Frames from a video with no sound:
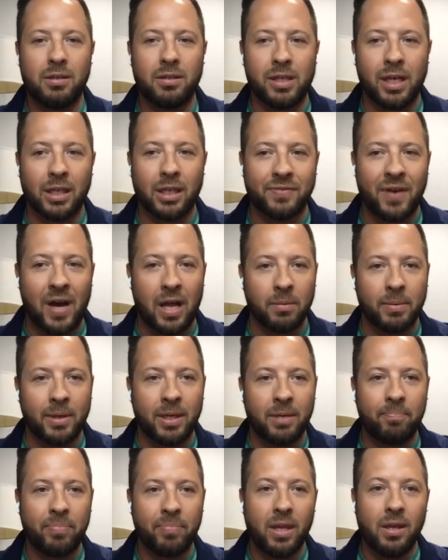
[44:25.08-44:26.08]
you guys follow me
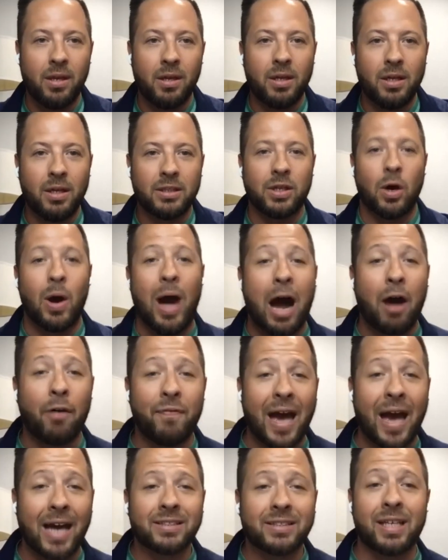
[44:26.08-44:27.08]
so how
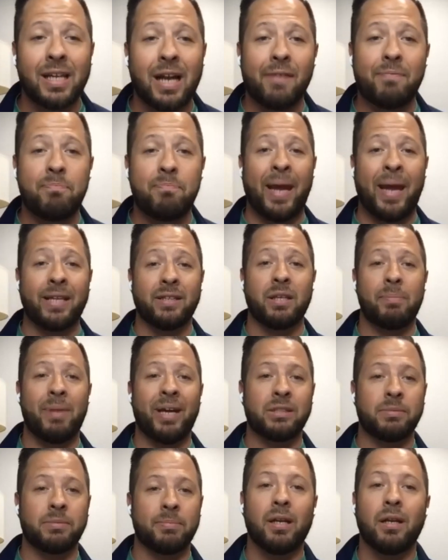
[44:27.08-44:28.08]
fast can I paint the
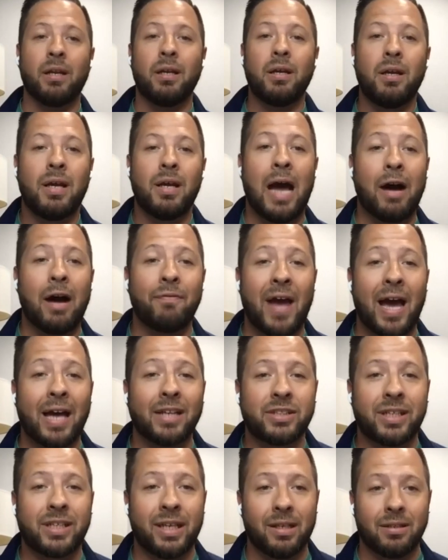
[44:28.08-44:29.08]
basement? How
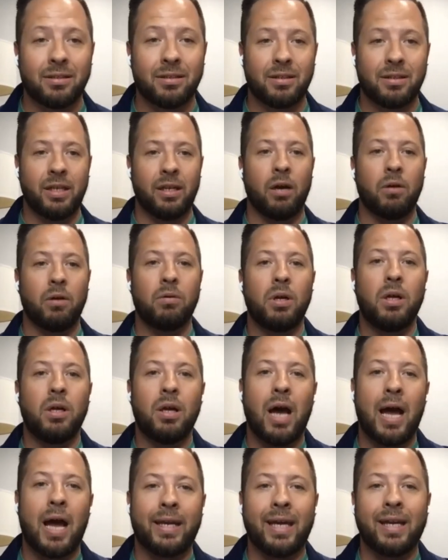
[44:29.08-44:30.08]
fast can you know
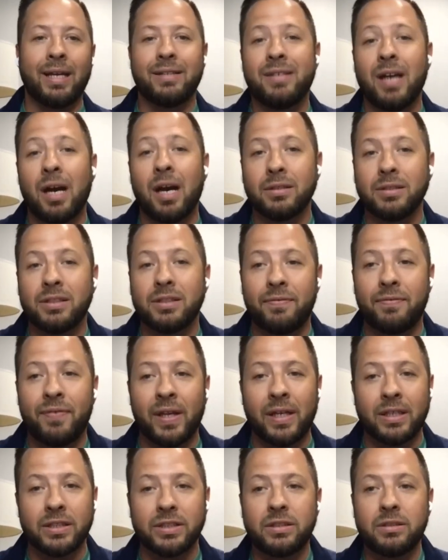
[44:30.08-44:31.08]
I get it done to
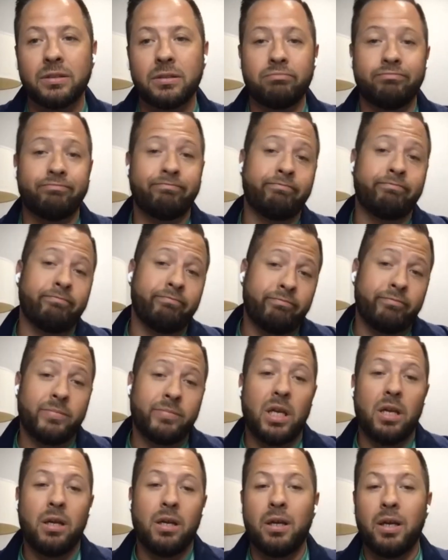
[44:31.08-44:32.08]
finish?
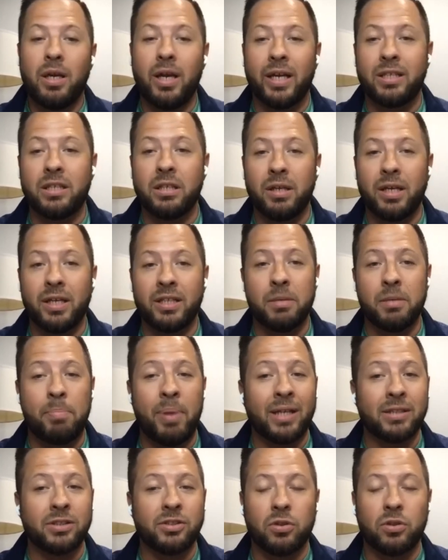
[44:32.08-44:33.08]
It, it
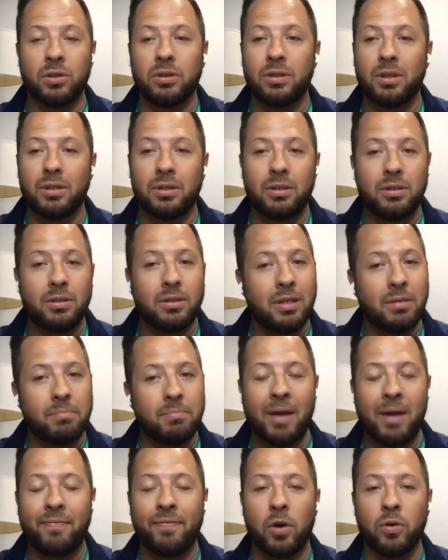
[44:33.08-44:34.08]
depends on
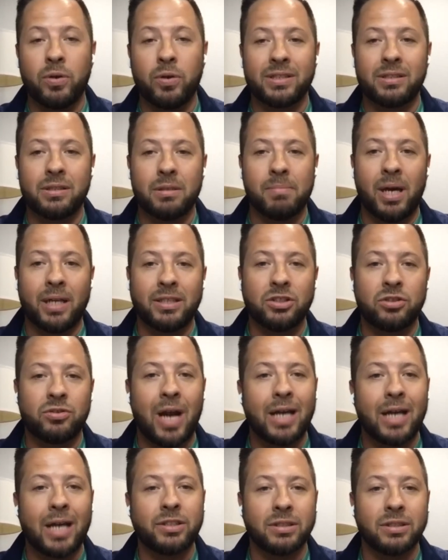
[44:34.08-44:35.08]
my focus and my
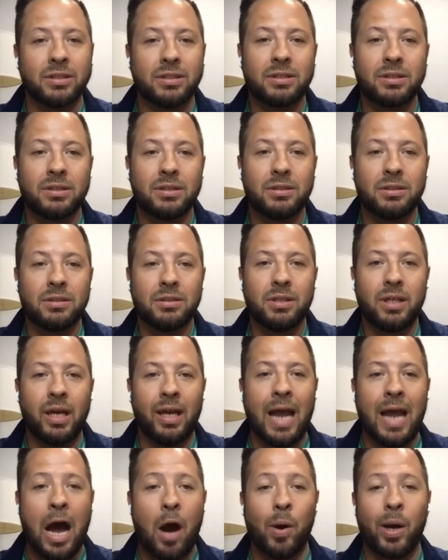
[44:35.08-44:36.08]
distractions
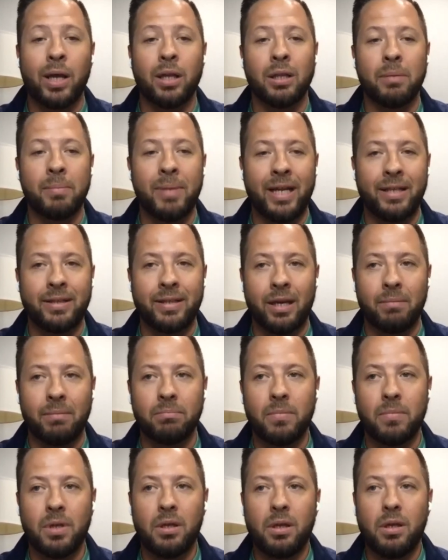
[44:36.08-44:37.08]
and how I eliminate them.
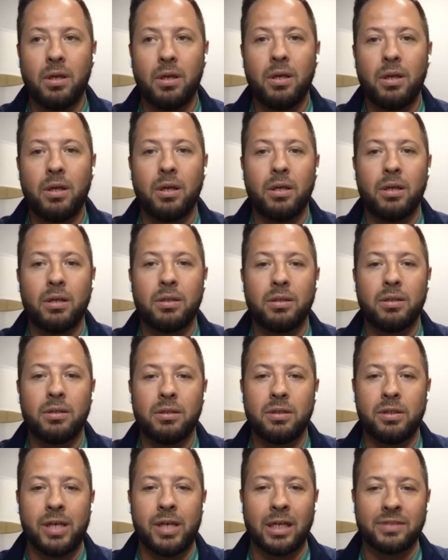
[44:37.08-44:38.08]

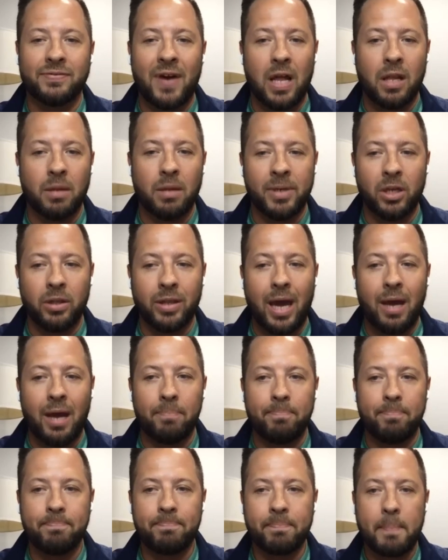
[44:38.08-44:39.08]
You guys follow me on that?
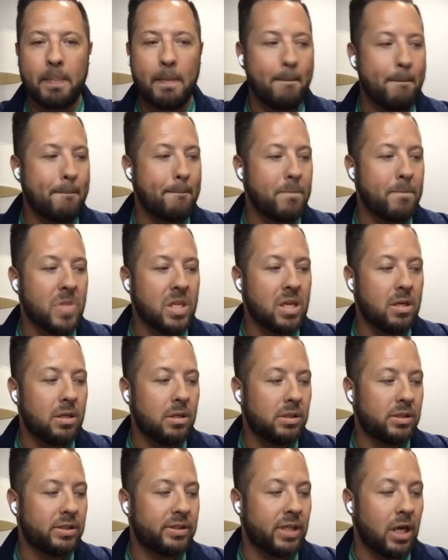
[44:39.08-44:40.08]

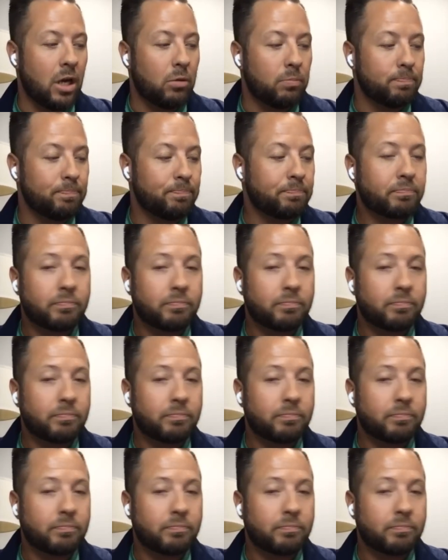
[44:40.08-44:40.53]
So